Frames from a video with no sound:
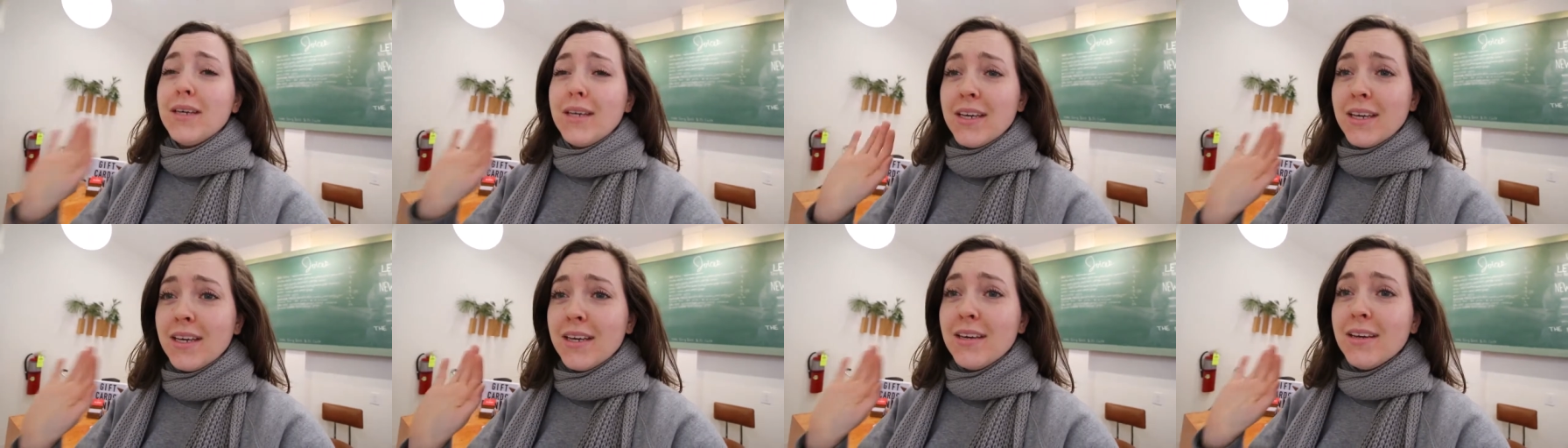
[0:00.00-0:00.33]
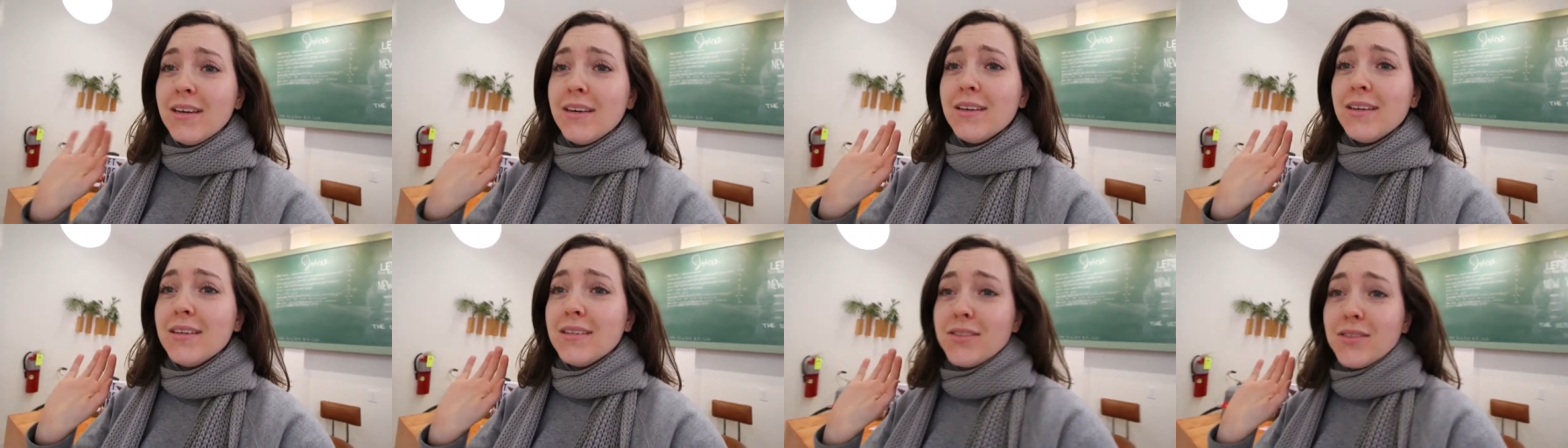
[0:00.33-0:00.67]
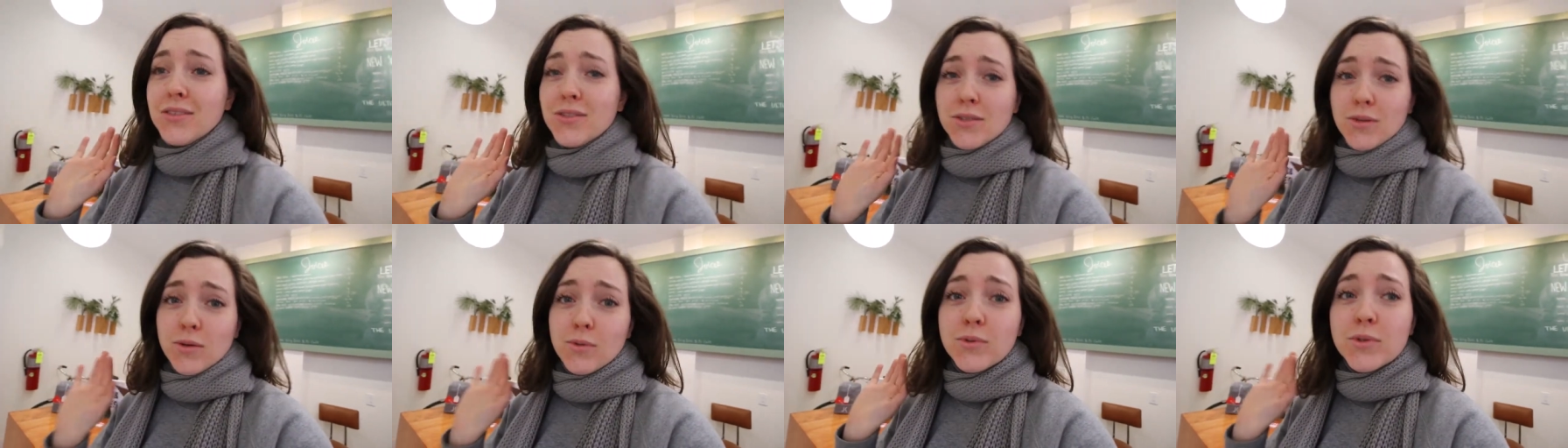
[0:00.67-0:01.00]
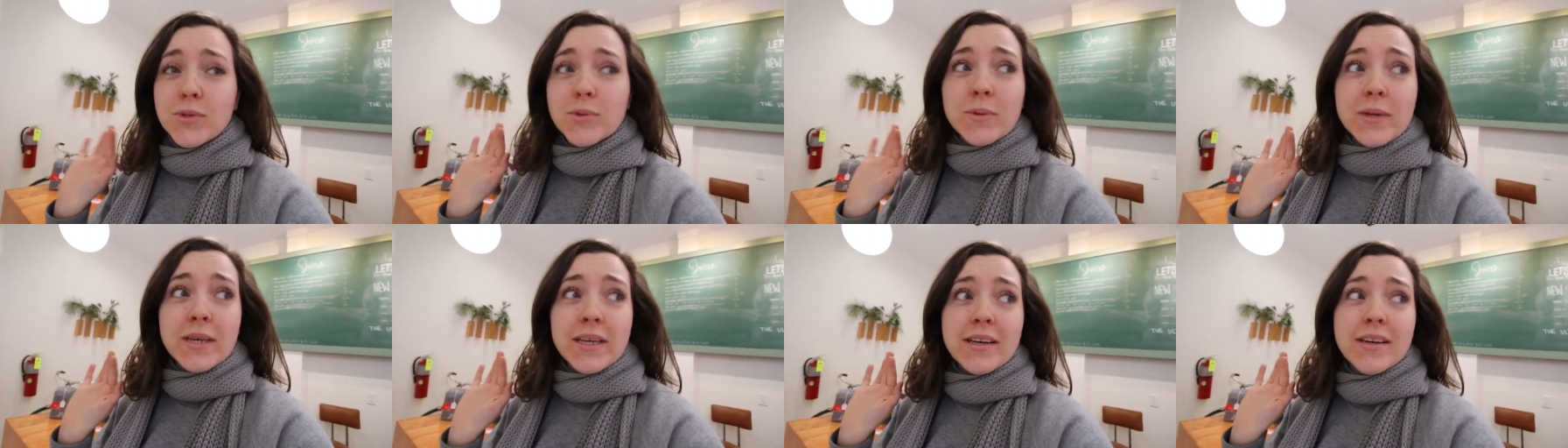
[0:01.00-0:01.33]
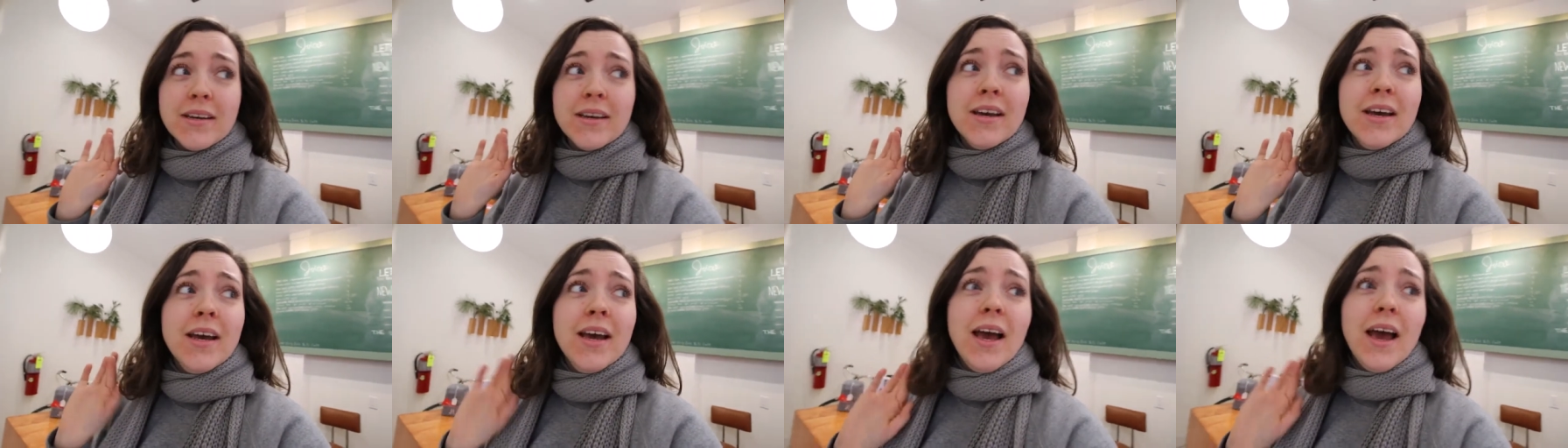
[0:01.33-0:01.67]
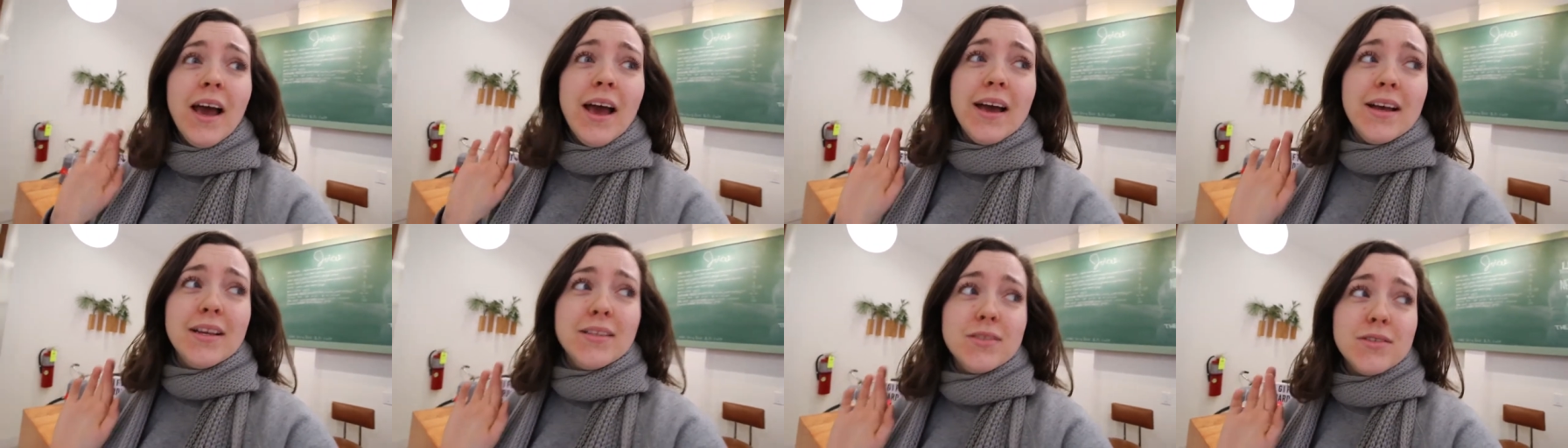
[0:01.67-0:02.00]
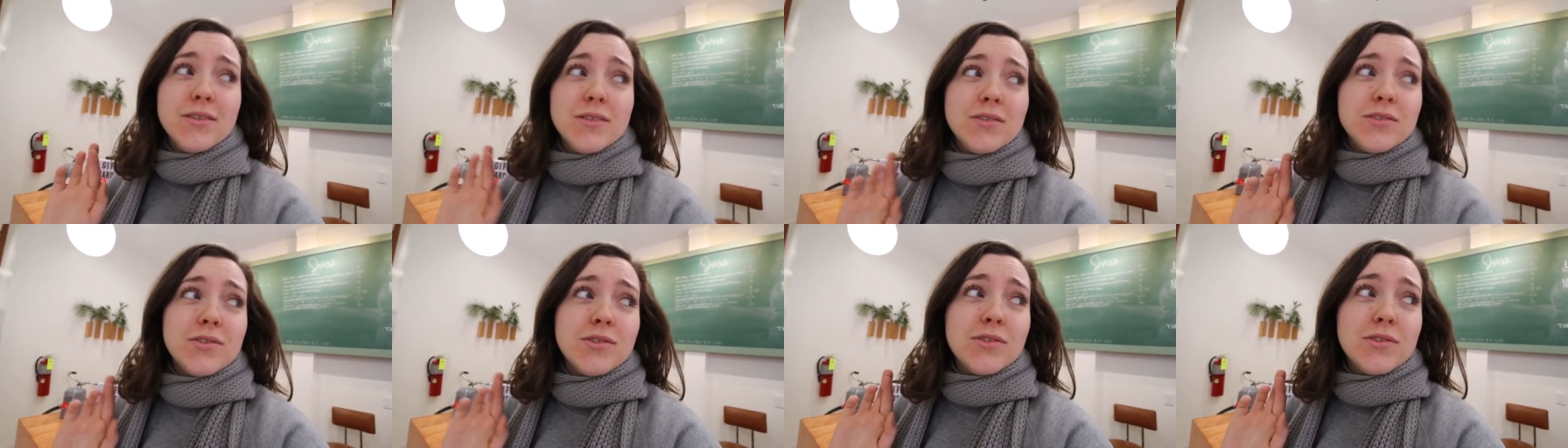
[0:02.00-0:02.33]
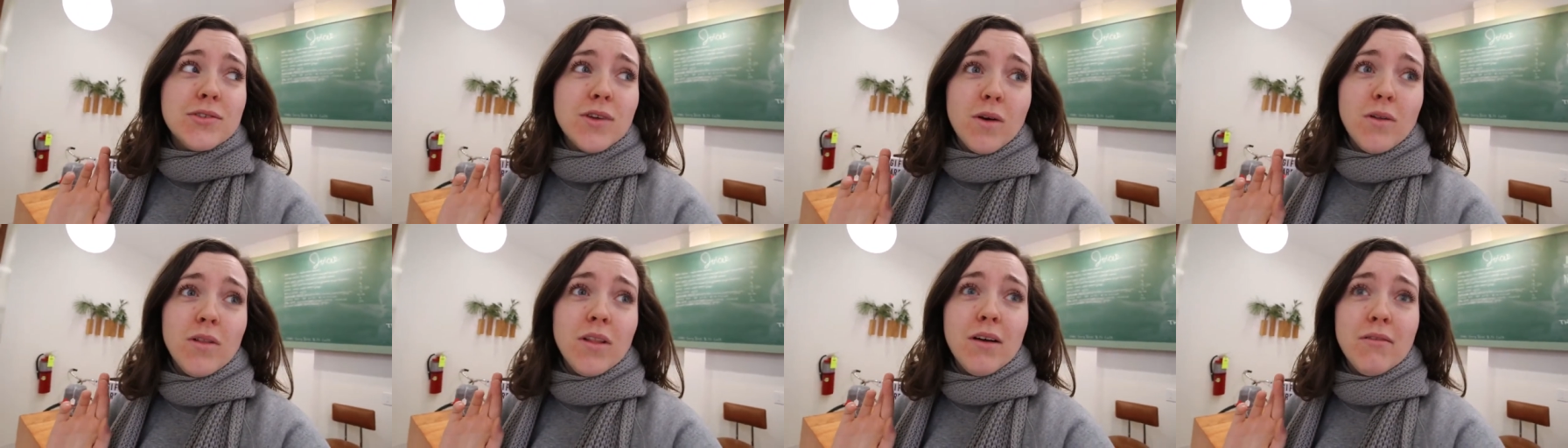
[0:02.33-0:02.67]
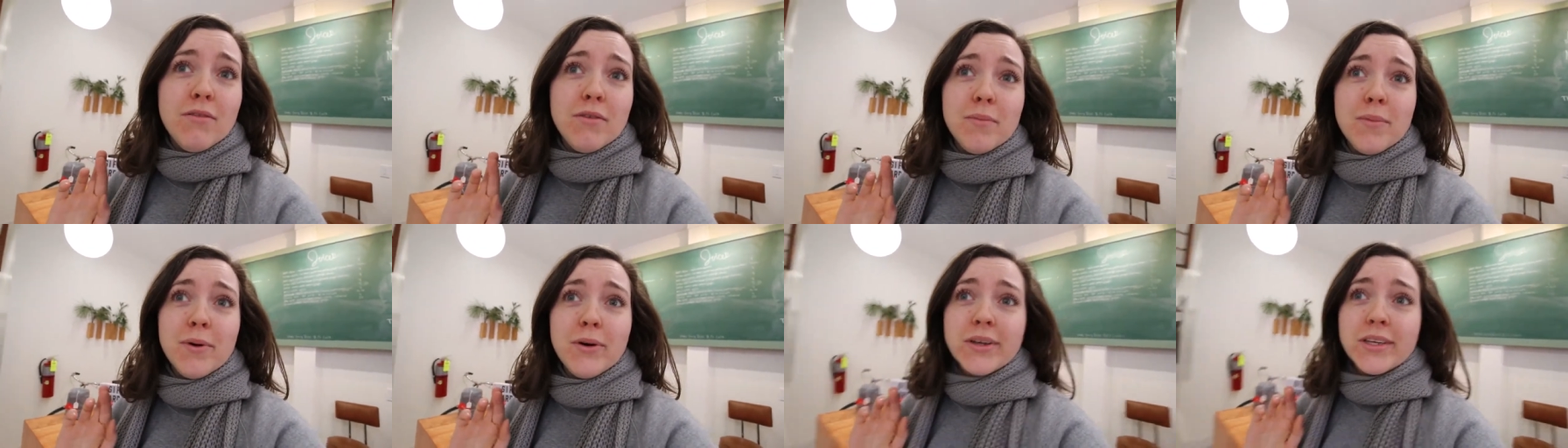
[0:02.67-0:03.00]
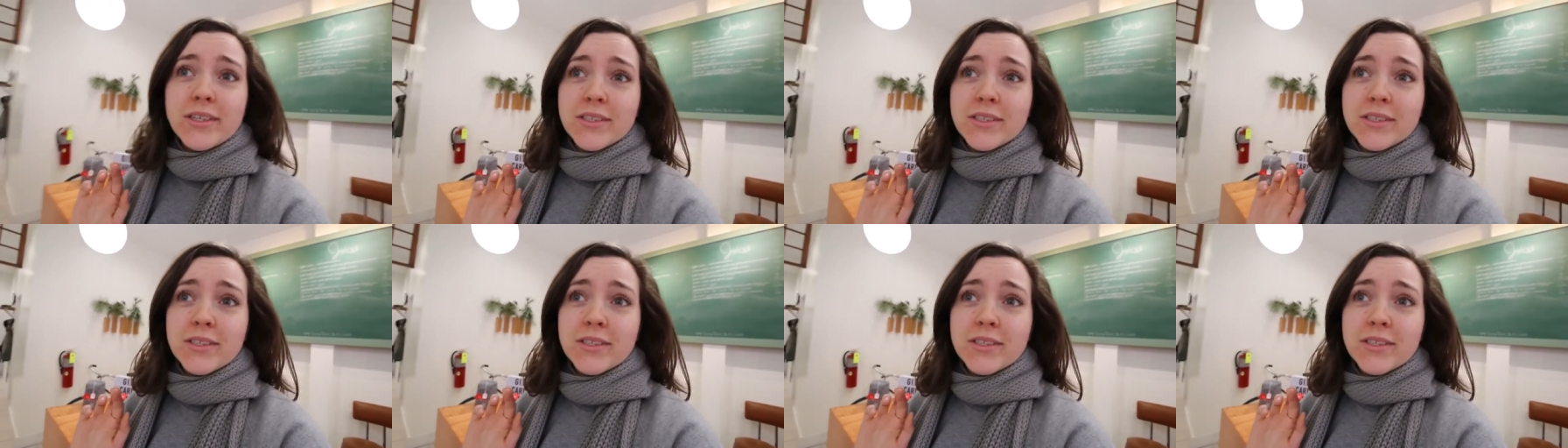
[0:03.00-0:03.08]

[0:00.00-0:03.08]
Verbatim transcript: He is so sweet and so lovable.